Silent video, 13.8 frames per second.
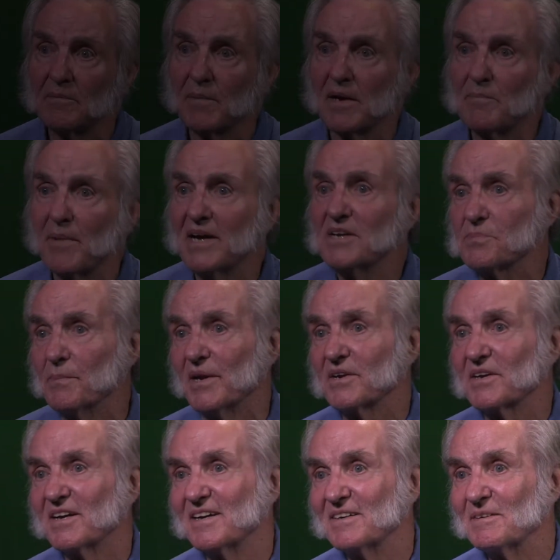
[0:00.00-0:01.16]
my basement,
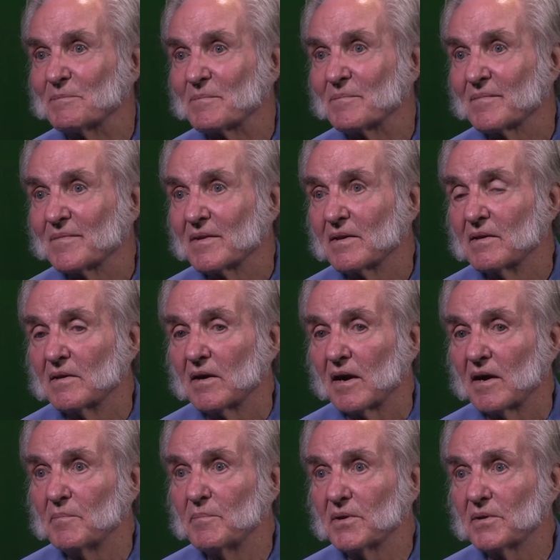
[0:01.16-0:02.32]

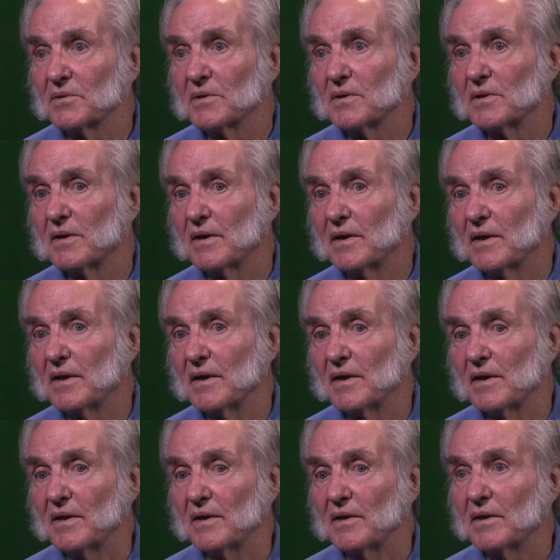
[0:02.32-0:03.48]
I built
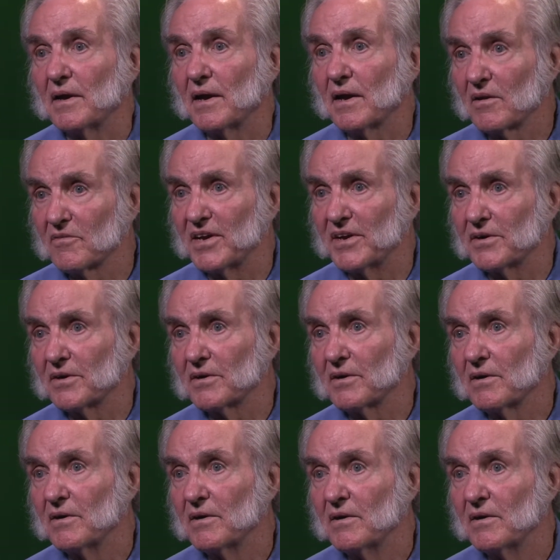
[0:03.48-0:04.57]
a elevator